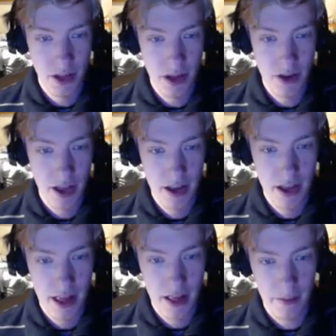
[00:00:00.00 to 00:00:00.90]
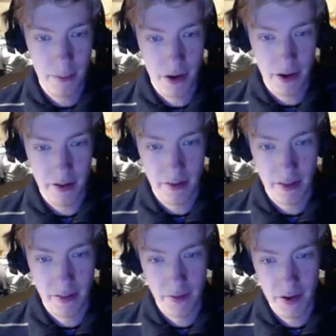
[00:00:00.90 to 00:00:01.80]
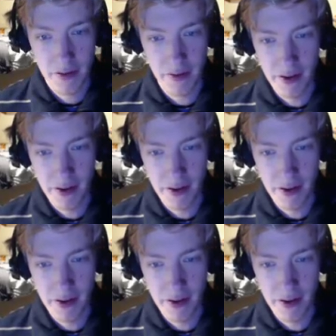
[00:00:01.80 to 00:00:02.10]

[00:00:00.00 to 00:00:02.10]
out any allied parties in the final.